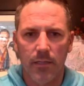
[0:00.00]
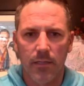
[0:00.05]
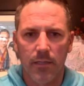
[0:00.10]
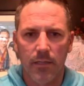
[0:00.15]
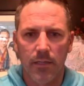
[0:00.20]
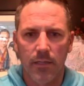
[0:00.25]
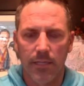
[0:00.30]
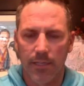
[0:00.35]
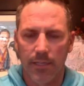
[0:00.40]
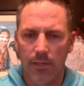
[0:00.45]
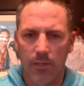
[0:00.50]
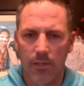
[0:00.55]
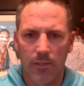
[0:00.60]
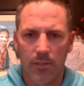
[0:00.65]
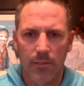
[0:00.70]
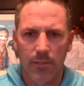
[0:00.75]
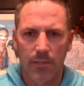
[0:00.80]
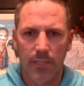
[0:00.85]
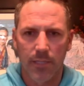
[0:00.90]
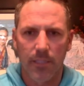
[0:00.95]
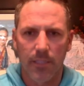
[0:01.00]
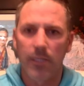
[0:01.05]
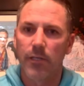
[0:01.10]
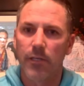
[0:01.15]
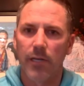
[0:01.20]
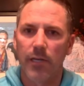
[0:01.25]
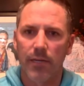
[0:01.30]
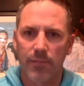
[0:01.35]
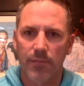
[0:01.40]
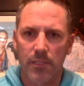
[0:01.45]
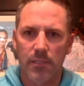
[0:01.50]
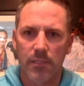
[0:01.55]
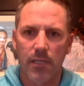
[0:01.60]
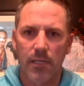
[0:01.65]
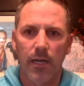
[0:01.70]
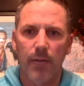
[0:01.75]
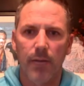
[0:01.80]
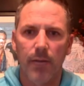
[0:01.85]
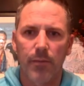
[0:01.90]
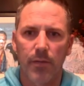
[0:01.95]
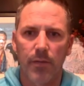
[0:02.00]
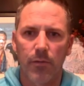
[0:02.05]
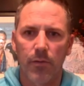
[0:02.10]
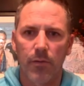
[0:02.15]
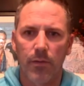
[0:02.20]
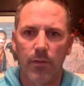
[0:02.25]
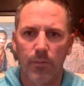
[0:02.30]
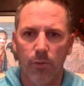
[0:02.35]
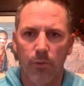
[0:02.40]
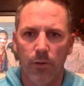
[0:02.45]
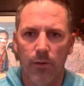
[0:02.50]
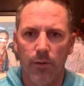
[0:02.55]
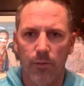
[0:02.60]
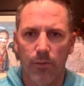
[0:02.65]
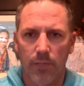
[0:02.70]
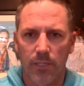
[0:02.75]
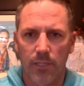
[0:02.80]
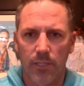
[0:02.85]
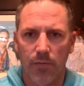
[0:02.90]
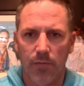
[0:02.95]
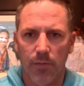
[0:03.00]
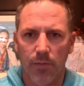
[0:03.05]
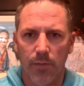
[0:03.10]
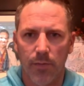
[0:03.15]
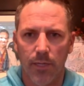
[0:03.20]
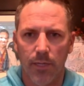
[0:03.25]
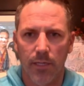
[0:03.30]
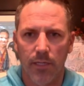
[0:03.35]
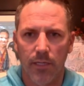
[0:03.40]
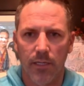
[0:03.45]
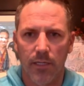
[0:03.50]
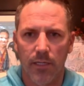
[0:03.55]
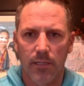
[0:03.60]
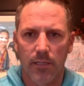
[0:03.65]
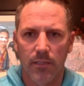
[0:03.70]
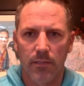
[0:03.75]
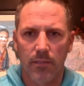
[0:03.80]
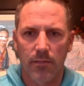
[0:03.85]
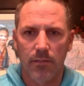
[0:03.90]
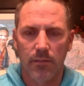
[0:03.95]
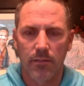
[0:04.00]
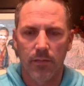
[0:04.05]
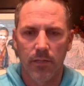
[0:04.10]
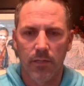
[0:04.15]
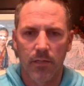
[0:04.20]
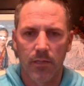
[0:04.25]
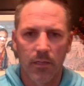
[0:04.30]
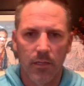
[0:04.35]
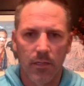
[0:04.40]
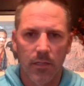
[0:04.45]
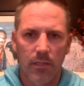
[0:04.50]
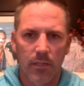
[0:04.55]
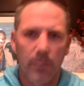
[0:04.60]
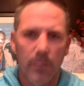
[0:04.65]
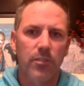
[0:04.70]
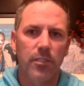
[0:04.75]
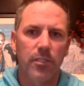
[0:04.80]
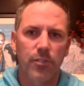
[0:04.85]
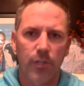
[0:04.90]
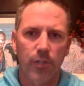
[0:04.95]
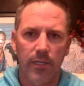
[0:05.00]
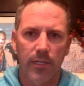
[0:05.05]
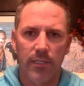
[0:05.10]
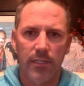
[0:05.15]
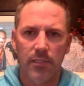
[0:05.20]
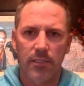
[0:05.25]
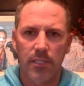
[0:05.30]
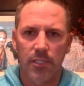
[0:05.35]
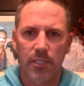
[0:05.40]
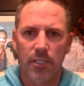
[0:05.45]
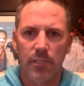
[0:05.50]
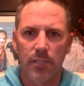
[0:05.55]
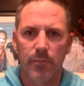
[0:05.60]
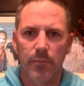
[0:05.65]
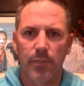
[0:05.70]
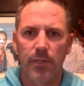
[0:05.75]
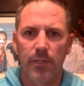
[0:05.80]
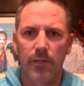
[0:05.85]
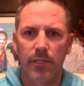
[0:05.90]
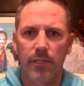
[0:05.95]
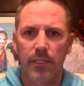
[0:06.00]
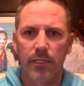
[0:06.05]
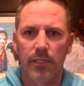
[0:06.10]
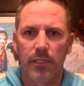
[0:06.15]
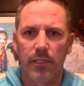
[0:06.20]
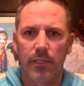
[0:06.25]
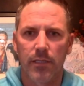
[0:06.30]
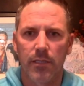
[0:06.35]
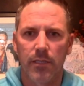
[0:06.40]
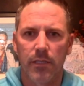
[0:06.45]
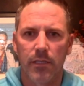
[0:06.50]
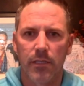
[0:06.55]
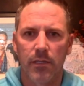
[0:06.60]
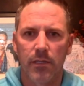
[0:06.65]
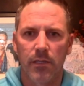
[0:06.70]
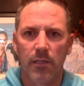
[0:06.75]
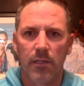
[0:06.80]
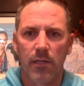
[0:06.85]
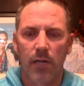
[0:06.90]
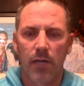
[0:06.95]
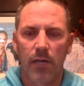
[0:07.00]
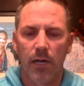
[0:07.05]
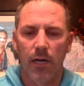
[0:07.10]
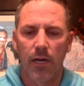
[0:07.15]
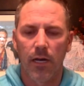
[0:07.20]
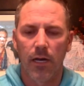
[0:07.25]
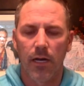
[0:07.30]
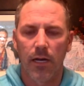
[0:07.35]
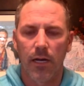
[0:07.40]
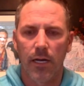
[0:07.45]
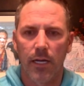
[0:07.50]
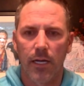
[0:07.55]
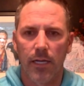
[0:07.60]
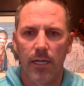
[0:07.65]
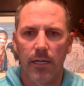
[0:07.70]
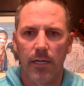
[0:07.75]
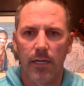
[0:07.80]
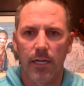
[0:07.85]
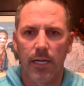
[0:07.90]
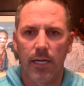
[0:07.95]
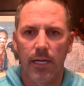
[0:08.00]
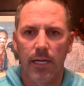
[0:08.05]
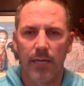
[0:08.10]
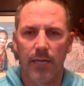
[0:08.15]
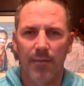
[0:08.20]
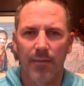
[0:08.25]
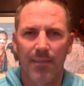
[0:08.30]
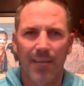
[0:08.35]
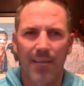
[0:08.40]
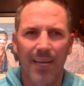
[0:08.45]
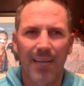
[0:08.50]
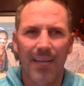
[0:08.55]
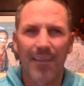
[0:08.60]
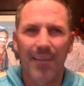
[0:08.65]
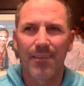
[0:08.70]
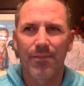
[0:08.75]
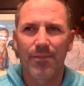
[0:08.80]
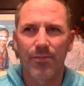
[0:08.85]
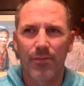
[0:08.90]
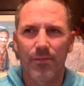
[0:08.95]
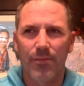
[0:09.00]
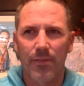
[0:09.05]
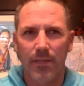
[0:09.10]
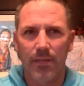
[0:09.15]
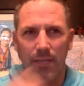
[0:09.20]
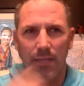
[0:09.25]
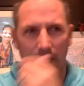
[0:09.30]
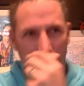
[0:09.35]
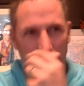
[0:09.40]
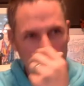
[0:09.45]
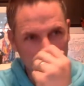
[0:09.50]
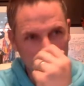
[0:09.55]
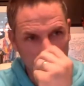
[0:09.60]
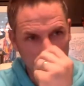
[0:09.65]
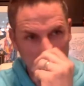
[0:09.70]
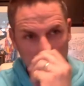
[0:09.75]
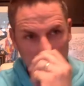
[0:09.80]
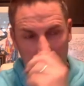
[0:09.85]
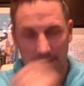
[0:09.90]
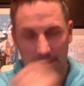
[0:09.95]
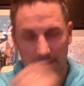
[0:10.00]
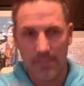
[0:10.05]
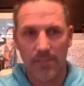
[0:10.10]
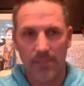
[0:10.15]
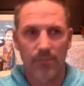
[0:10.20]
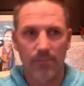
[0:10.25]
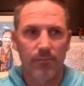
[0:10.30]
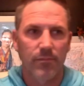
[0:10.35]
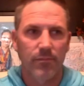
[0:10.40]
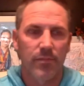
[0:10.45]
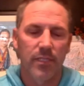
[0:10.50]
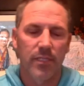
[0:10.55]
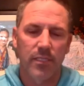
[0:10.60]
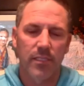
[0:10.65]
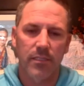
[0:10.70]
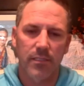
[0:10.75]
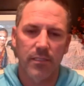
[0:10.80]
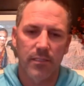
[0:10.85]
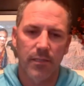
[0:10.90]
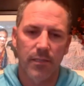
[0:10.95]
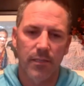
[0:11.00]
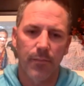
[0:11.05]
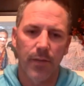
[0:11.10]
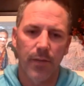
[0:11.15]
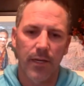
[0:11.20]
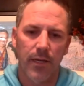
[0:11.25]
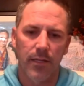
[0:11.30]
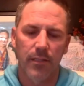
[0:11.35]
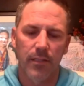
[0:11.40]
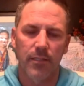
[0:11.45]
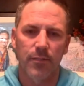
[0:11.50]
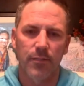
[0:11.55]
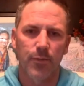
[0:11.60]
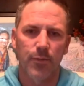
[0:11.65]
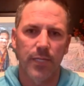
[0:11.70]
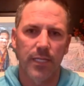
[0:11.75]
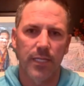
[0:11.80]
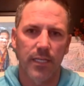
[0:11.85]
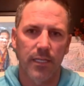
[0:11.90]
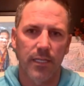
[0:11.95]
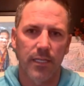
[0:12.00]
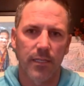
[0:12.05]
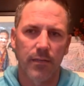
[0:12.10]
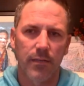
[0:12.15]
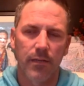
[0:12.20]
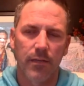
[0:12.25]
and ultimately you have to stop at one point, which everybody does, there's a transition period, and kind of I explained this to somebody this weekend,